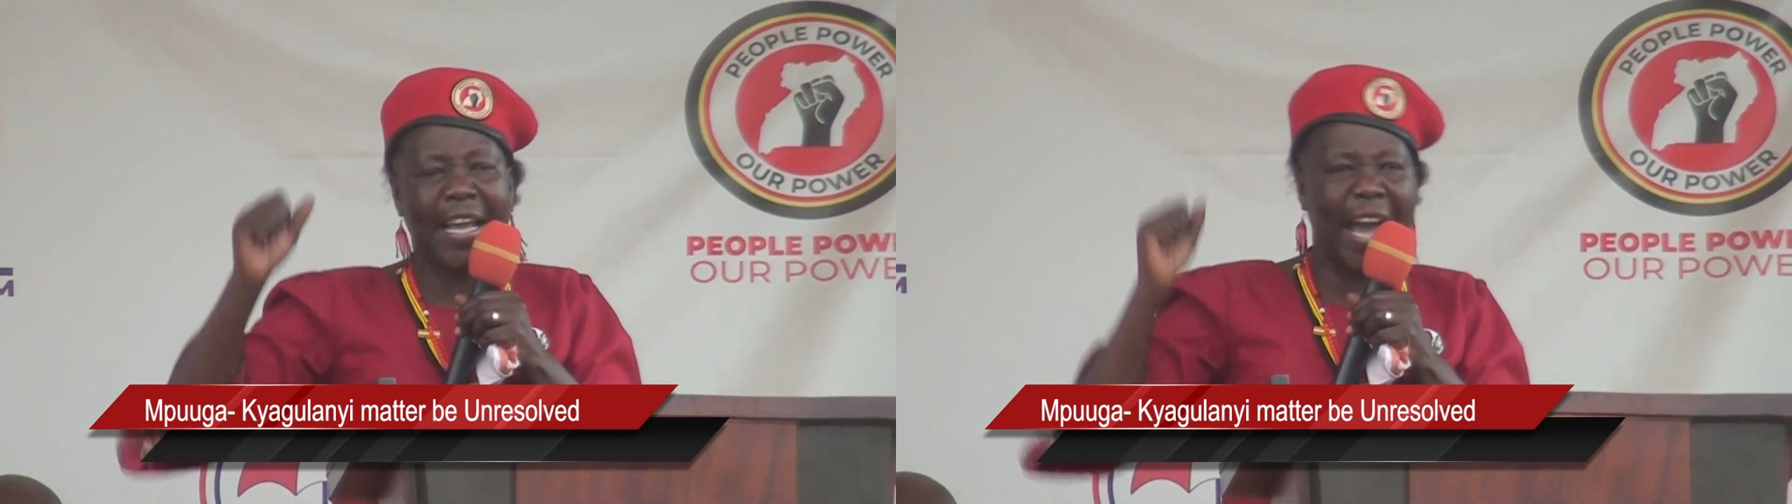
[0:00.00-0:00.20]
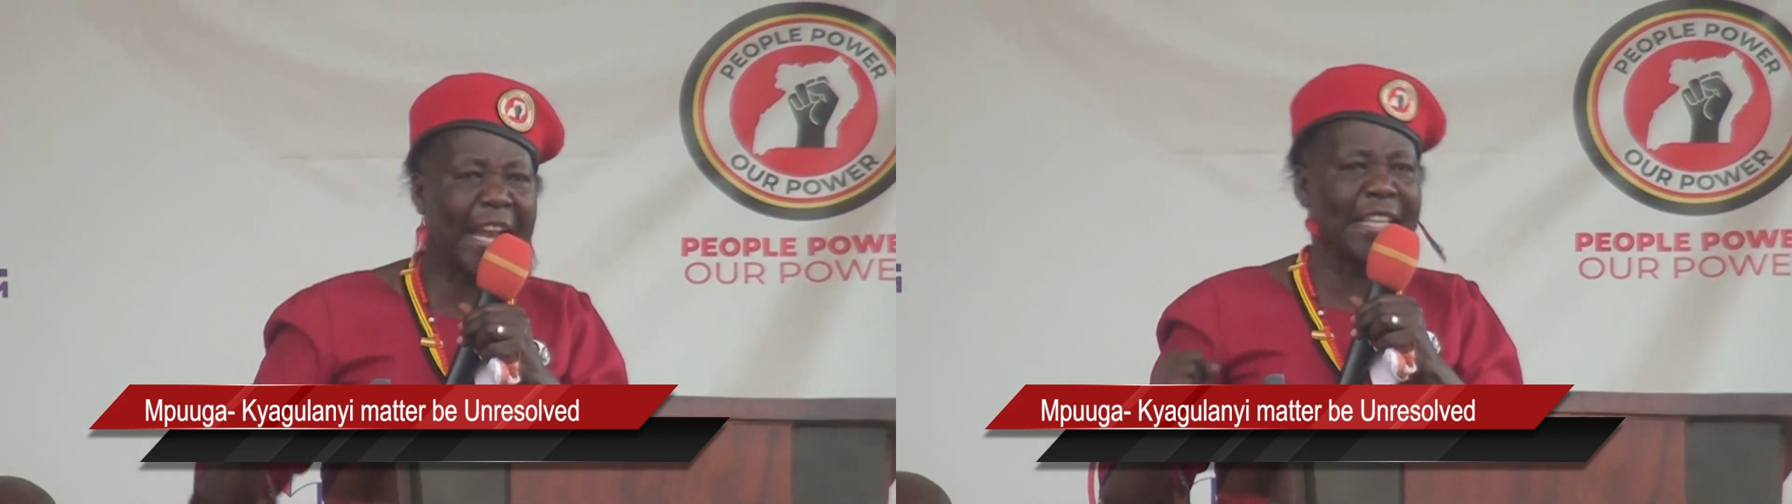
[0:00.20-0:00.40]

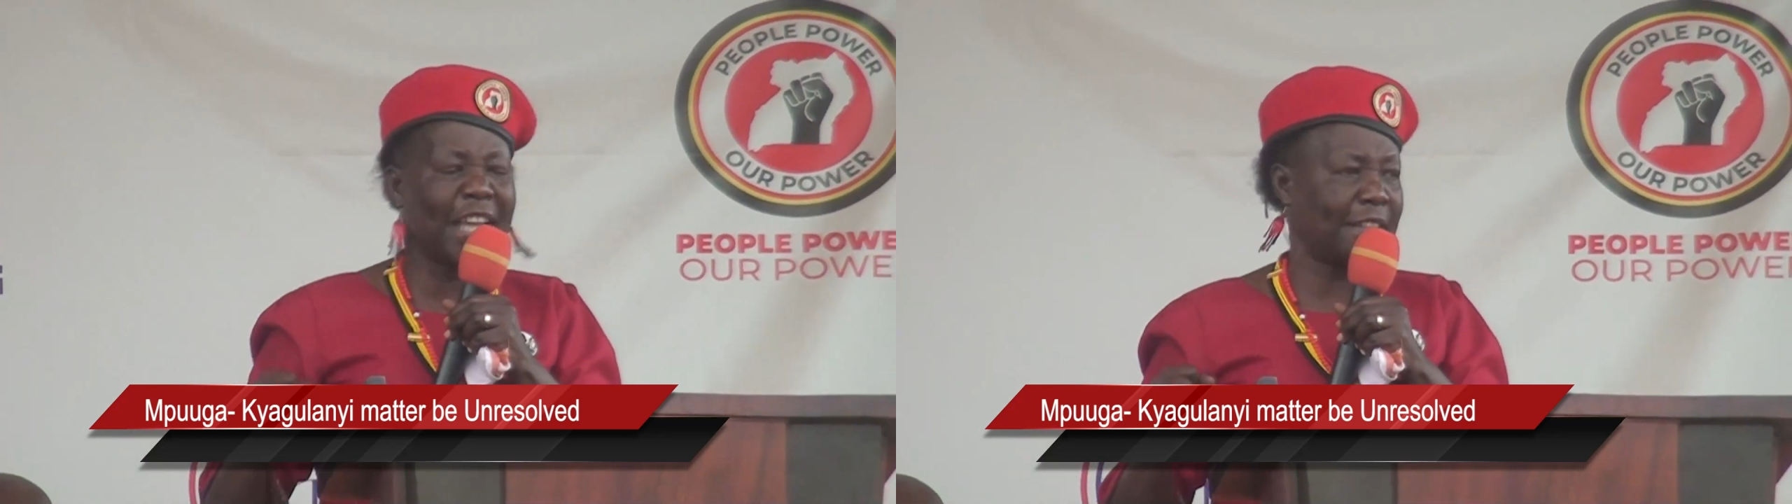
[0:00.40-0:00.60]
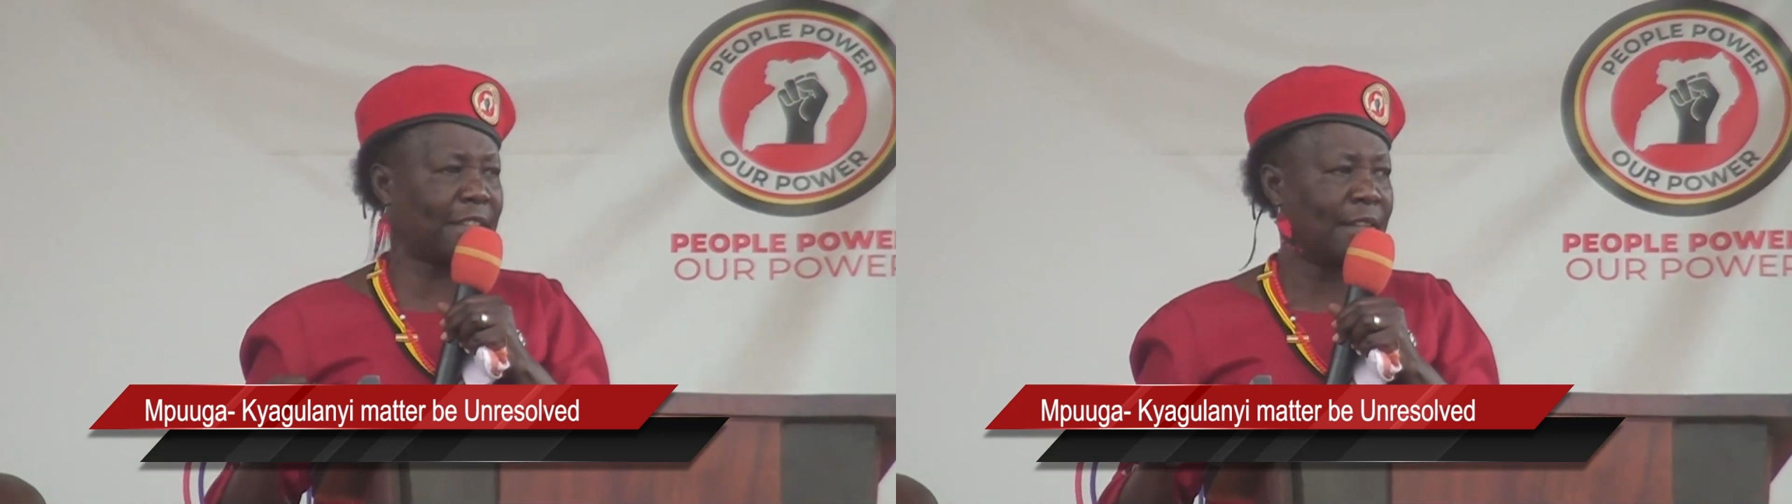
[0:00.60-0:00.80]
encourage
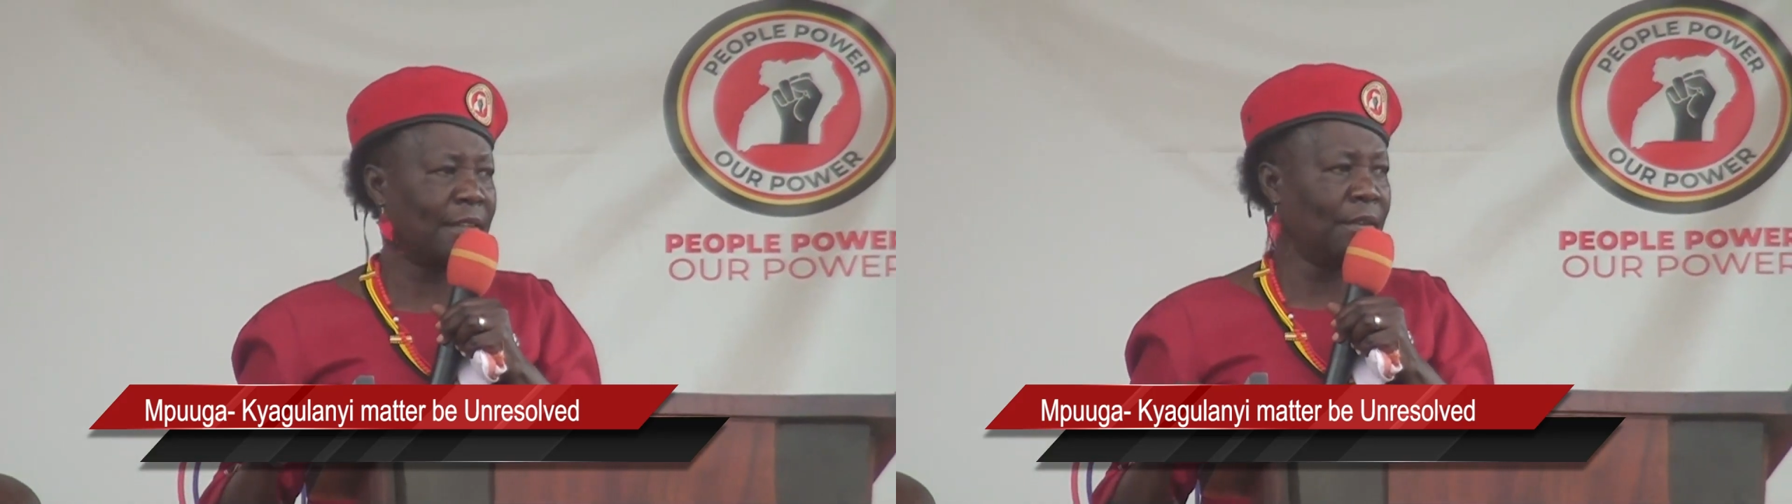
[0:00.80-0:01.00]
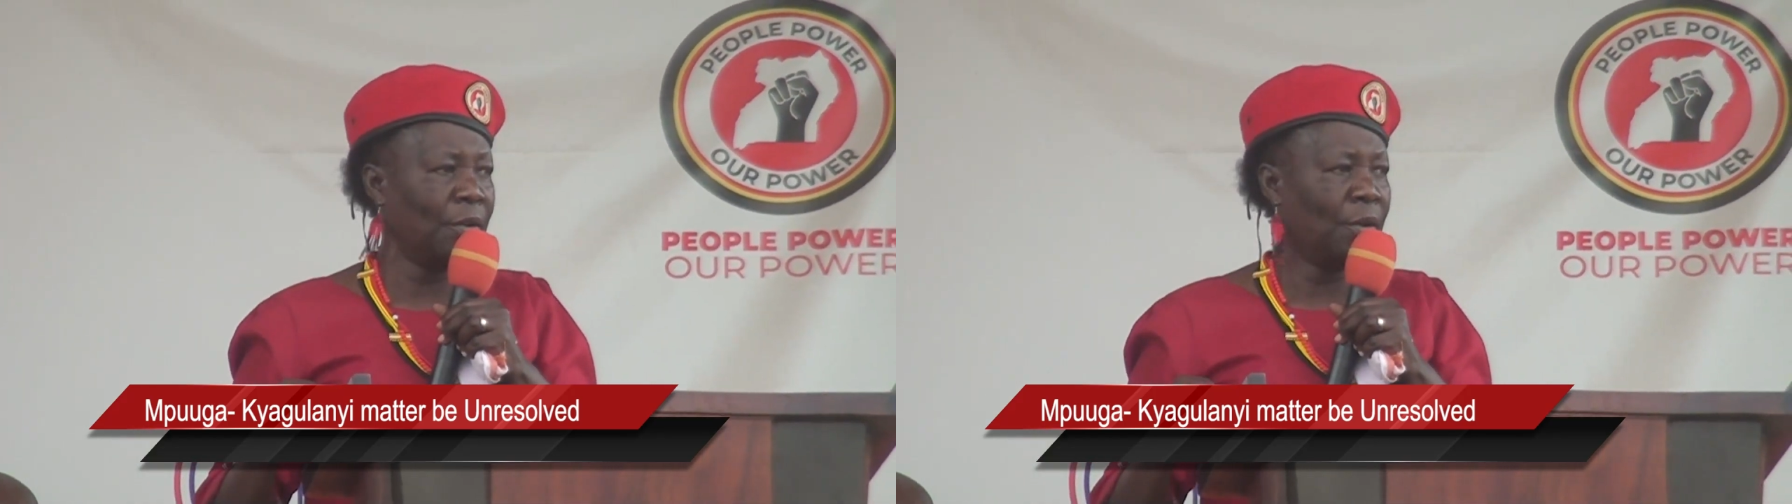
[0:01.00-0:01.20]
us.
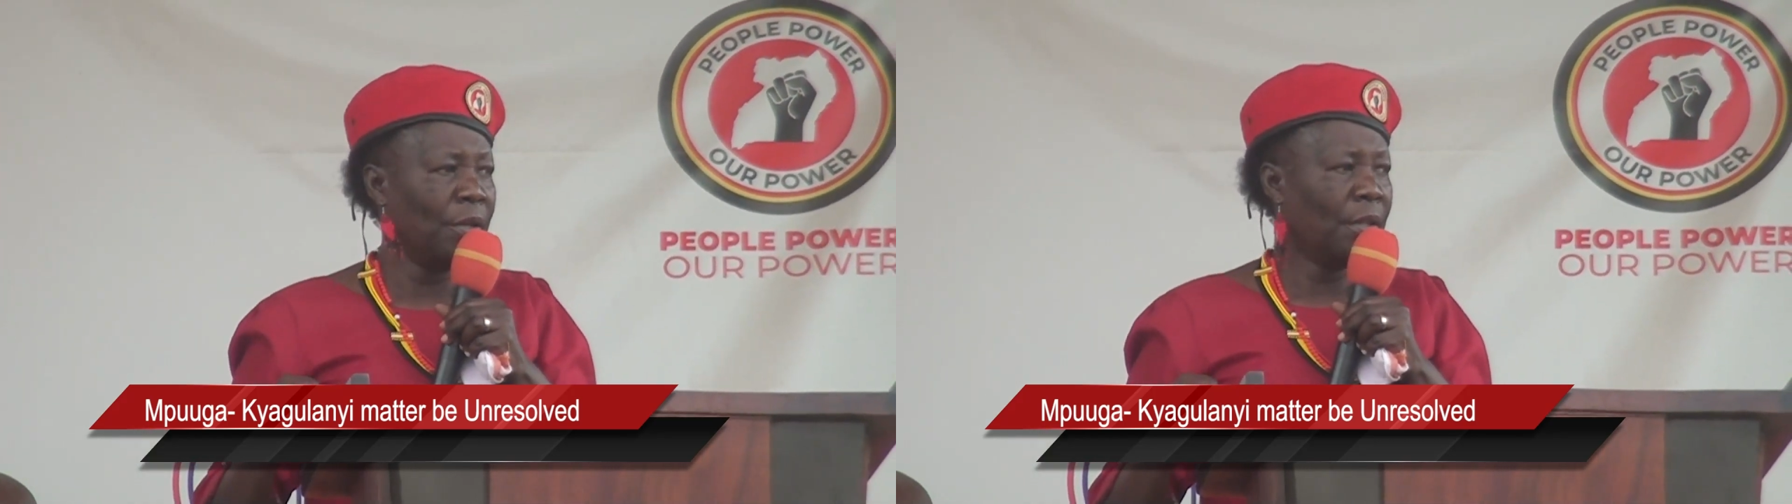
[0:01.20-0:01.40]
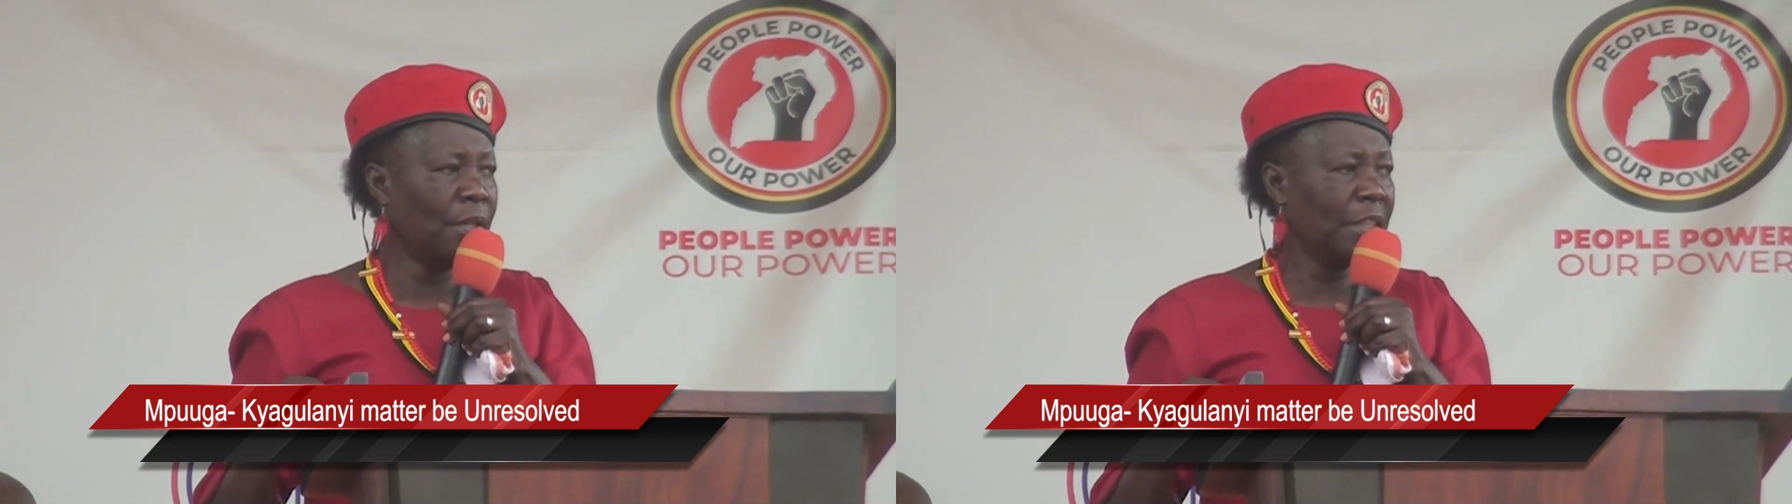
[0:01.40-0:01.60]

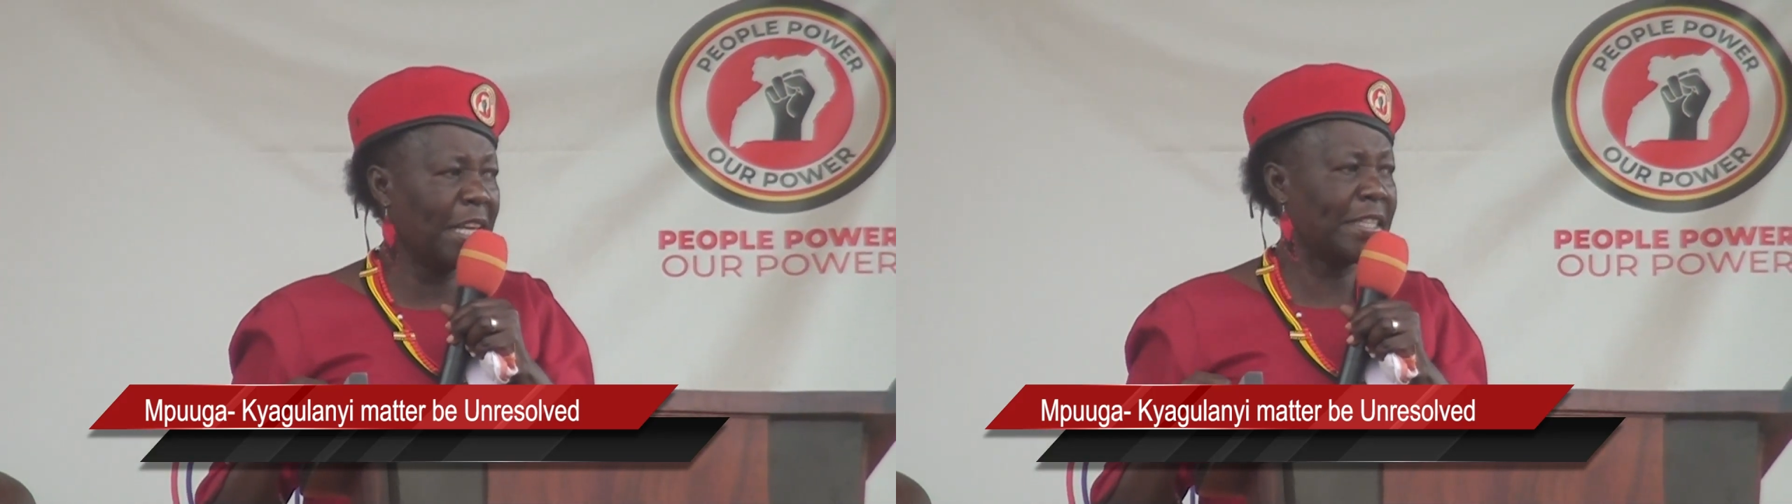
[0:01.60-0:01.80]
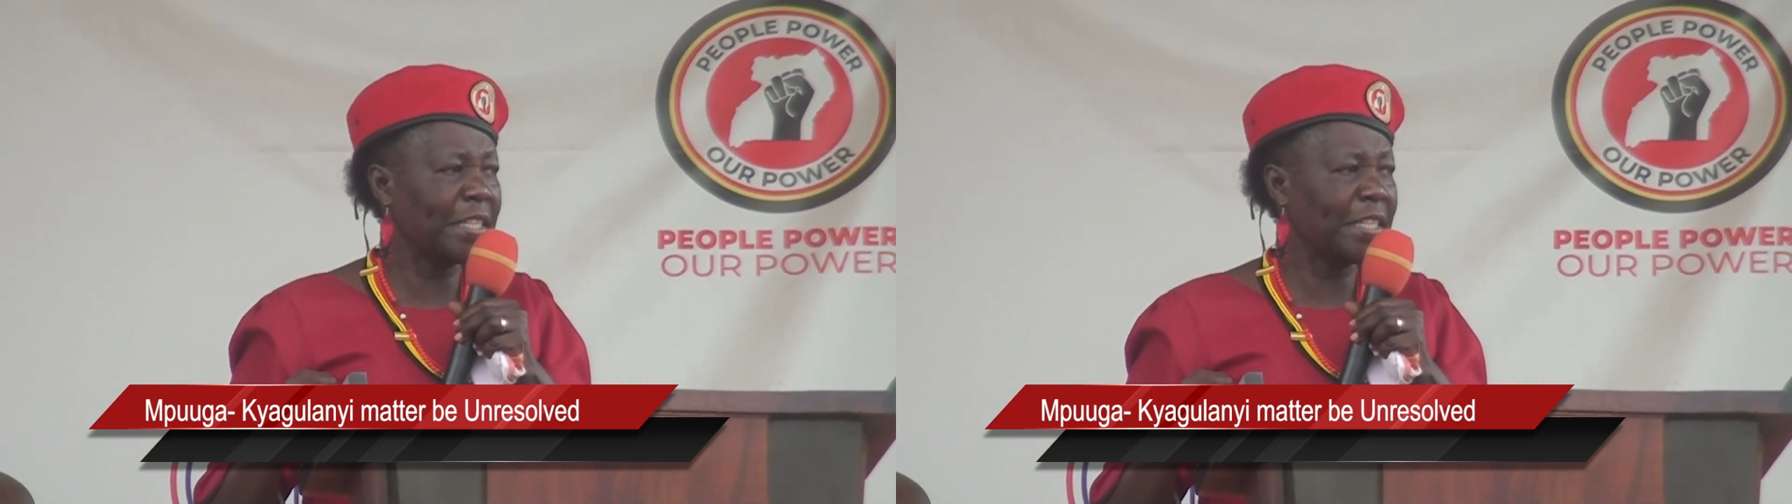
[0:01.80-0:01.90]
This